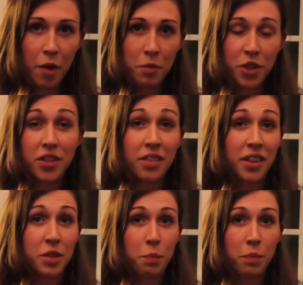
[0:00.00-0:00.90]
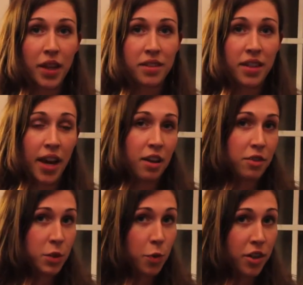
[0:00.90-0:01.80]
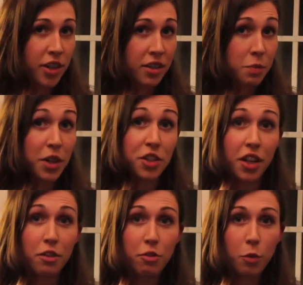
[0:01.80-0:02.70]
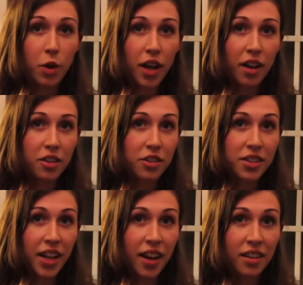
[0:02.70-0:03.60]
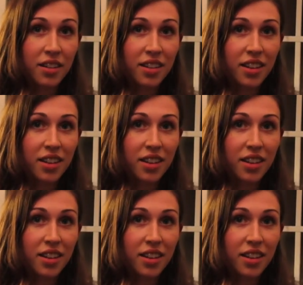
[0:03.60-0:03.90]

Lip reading: Just that that's kind of this project's mission, from what I understand,